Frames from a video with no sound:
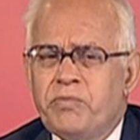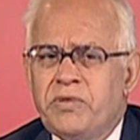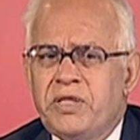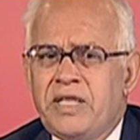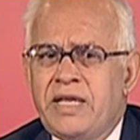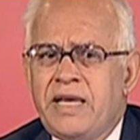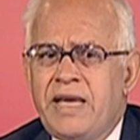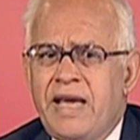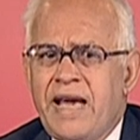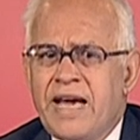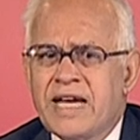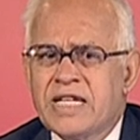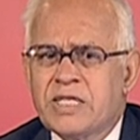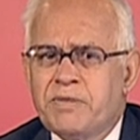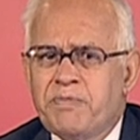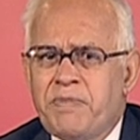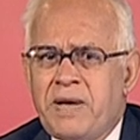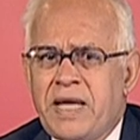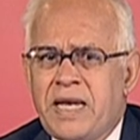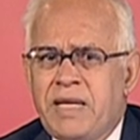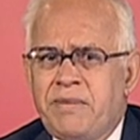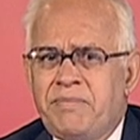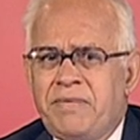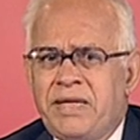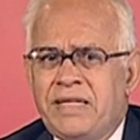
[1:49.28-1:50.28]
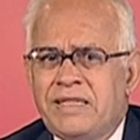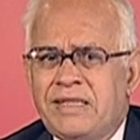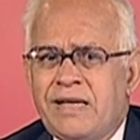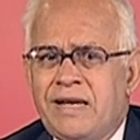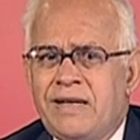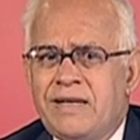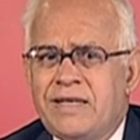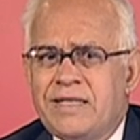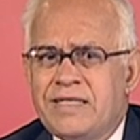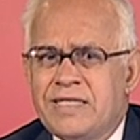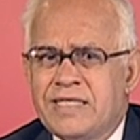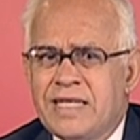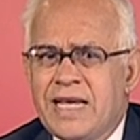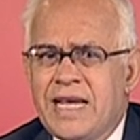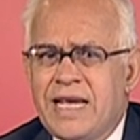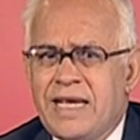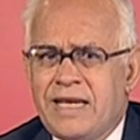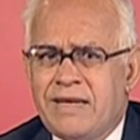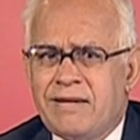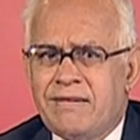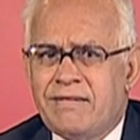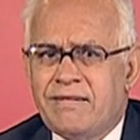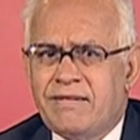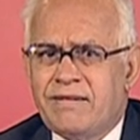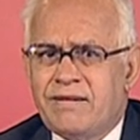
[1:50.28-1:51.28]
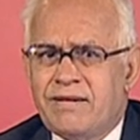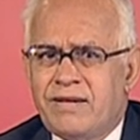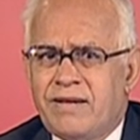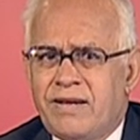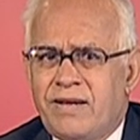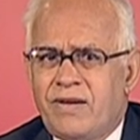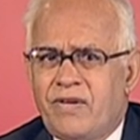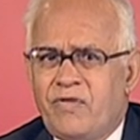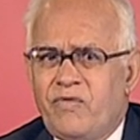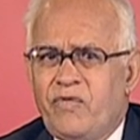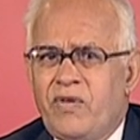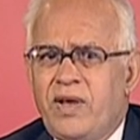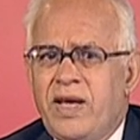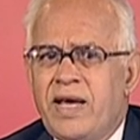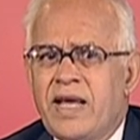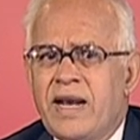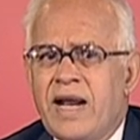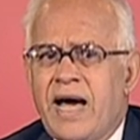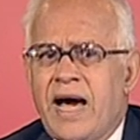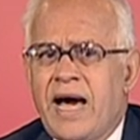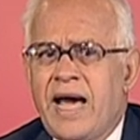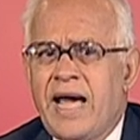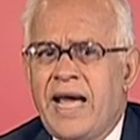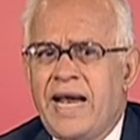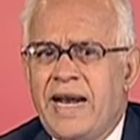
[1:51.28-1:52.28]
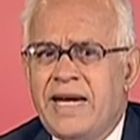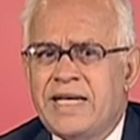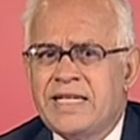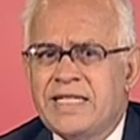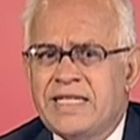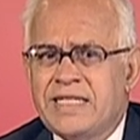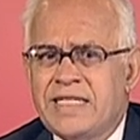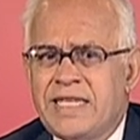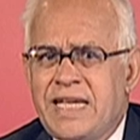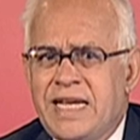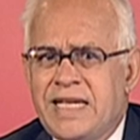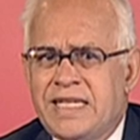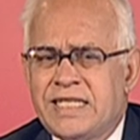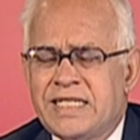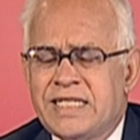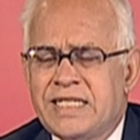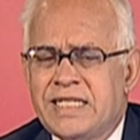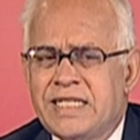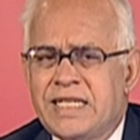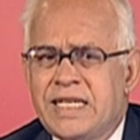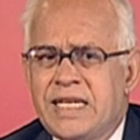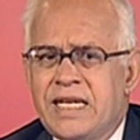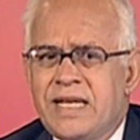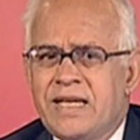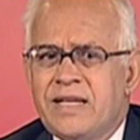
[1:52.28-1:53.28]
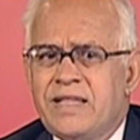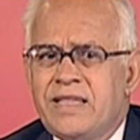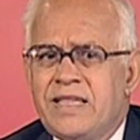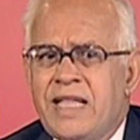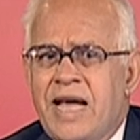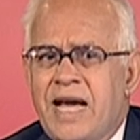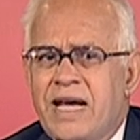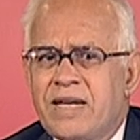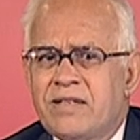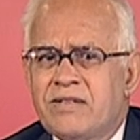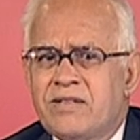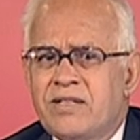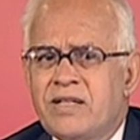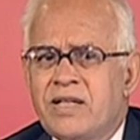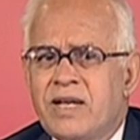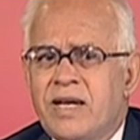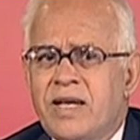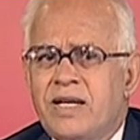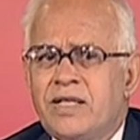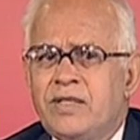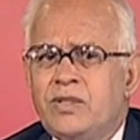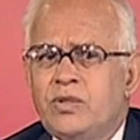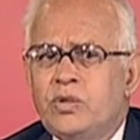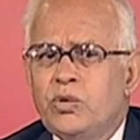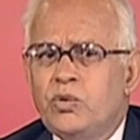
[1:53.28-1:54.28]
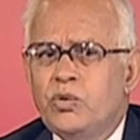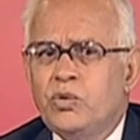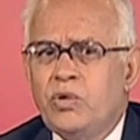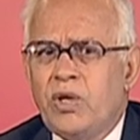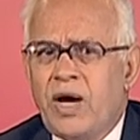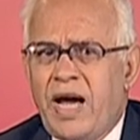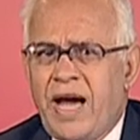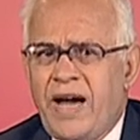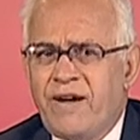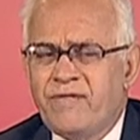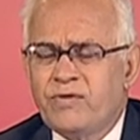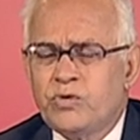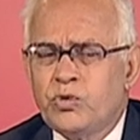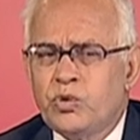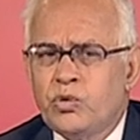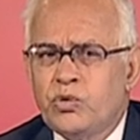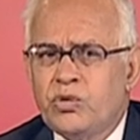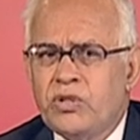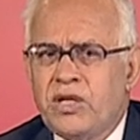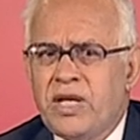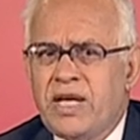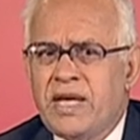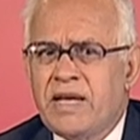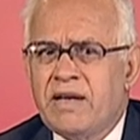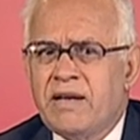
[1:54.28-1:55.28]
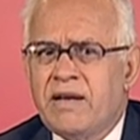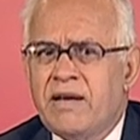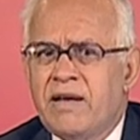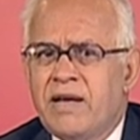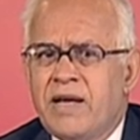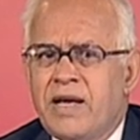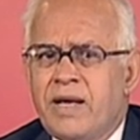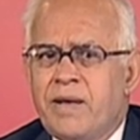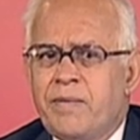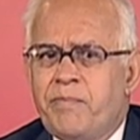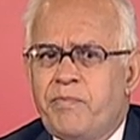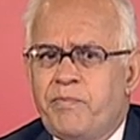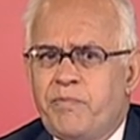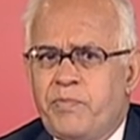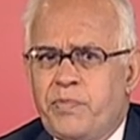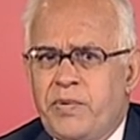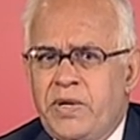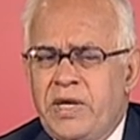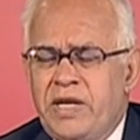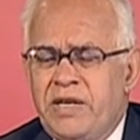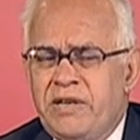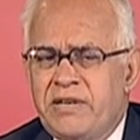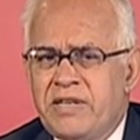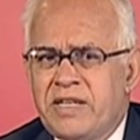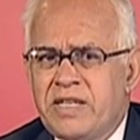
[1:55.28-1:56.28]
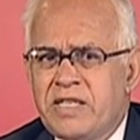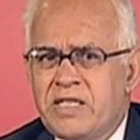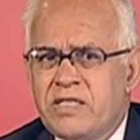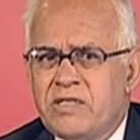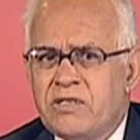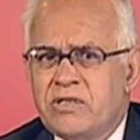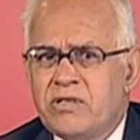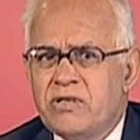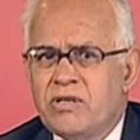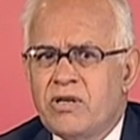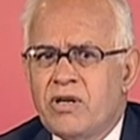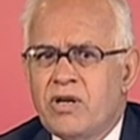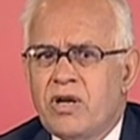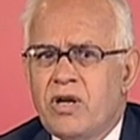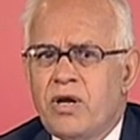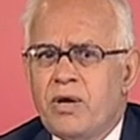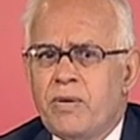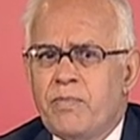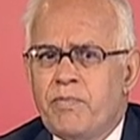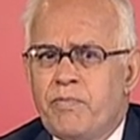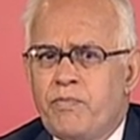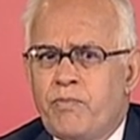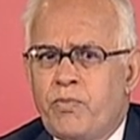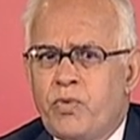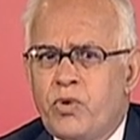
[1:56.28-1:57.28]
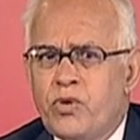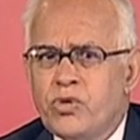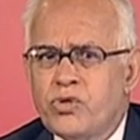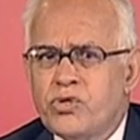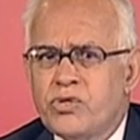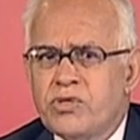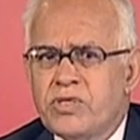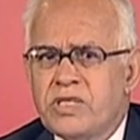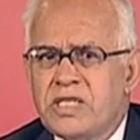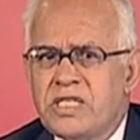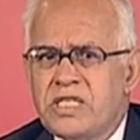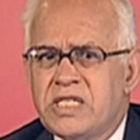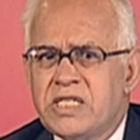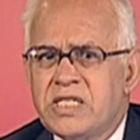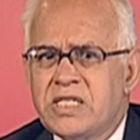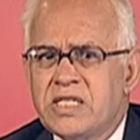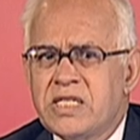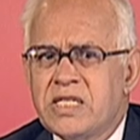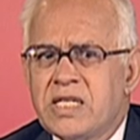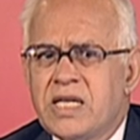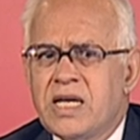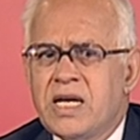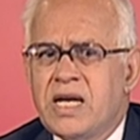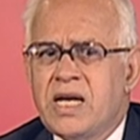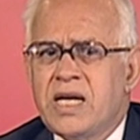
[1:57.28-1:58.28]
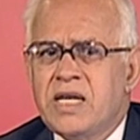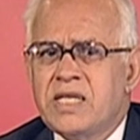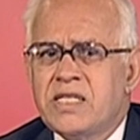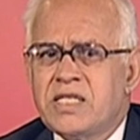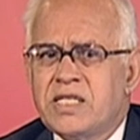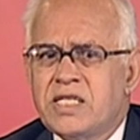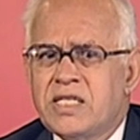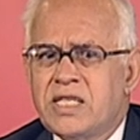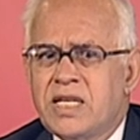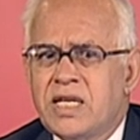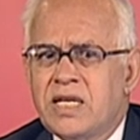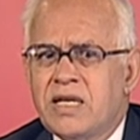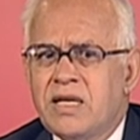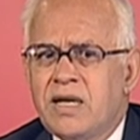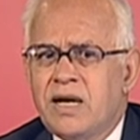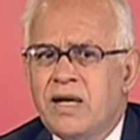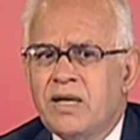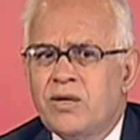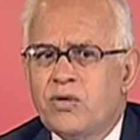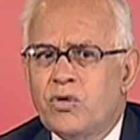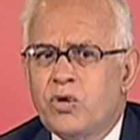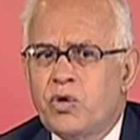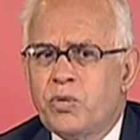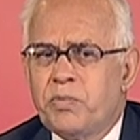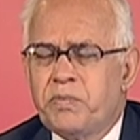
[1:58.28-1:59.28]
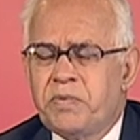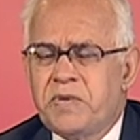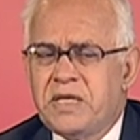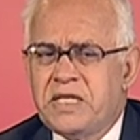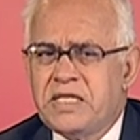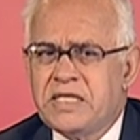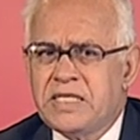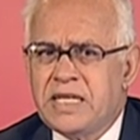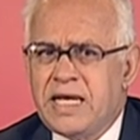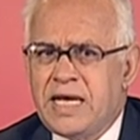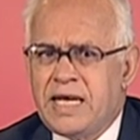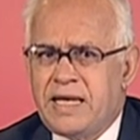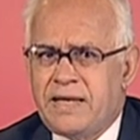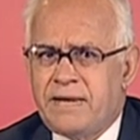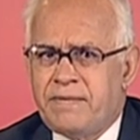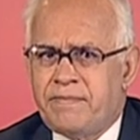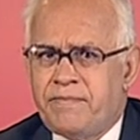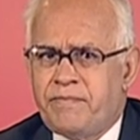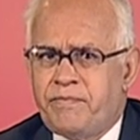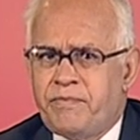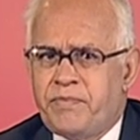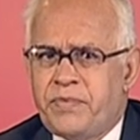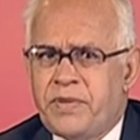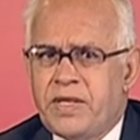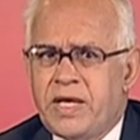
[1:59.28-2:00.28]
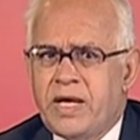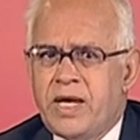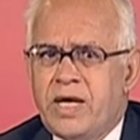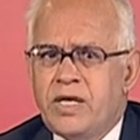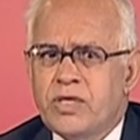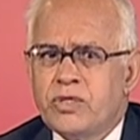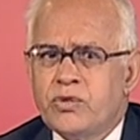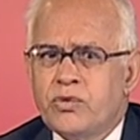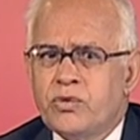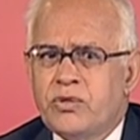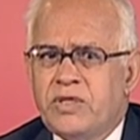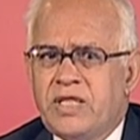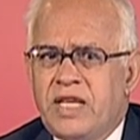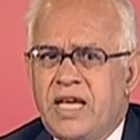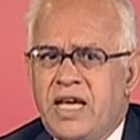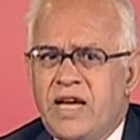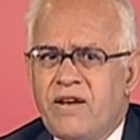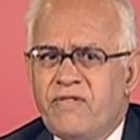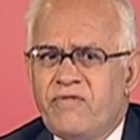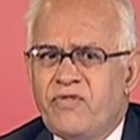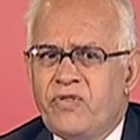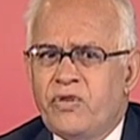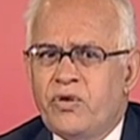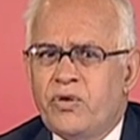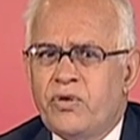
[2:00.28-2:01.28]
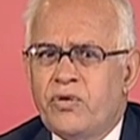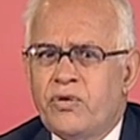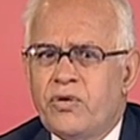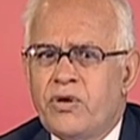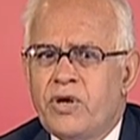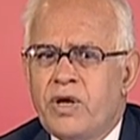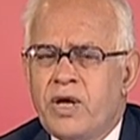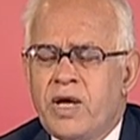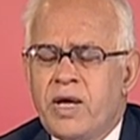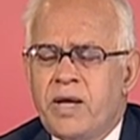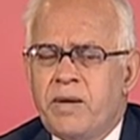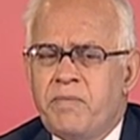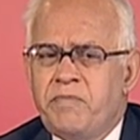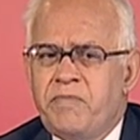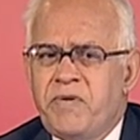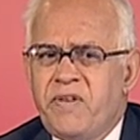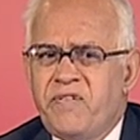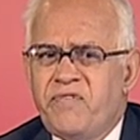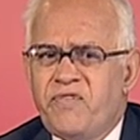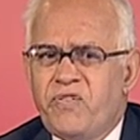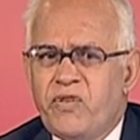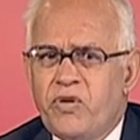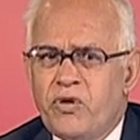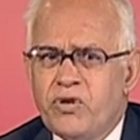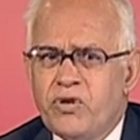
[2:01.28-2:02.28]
the experimental design, where I had said that you have to take pre-test, post-test, single group design. So, therefore, before